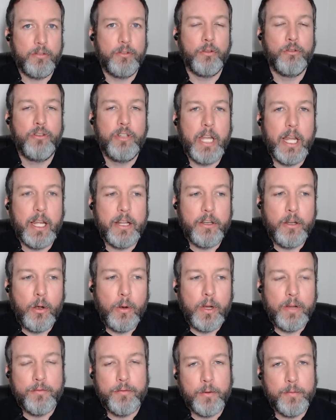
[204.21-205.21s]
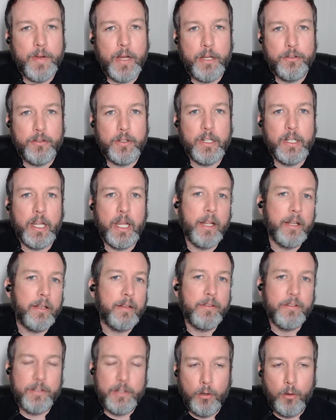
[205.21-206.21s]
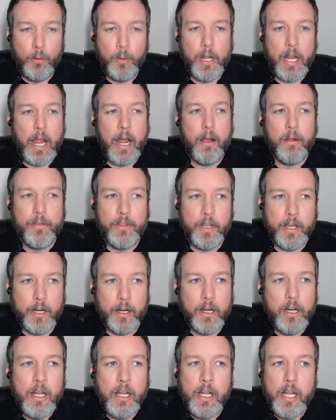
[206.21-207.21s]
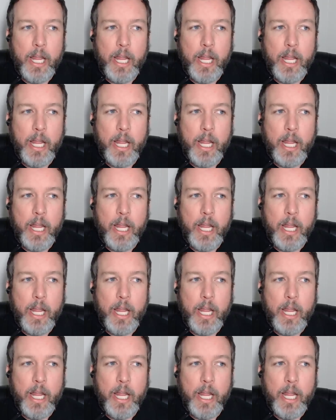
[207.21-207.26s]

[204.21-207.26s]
so she had no information and still went out there